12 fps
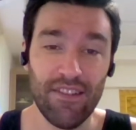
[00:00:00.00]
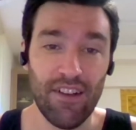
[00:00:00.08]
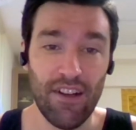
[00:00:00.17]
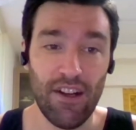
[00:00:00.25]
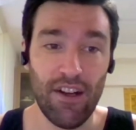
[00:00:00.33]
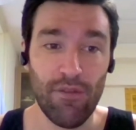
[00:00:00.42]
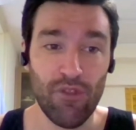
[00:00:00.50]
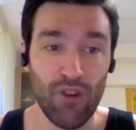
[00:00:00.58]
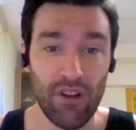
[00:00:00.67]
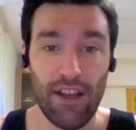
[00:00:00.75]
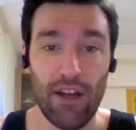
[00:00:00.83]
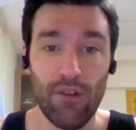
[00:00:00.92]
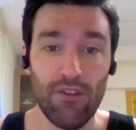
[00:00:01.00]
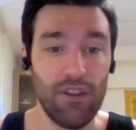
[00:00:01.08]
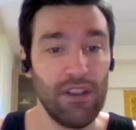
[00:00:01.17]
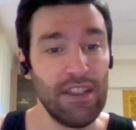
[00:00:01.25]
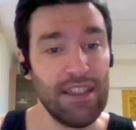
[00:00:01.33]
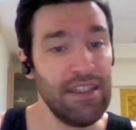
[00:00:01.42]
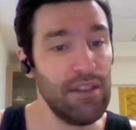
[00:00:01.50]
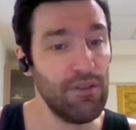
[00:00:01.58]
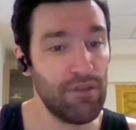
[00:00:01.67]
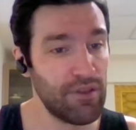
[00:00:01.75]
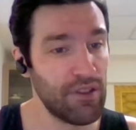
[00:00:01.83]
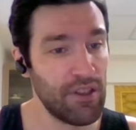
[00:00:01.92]
You're allowed to
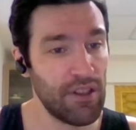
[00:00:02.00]
leave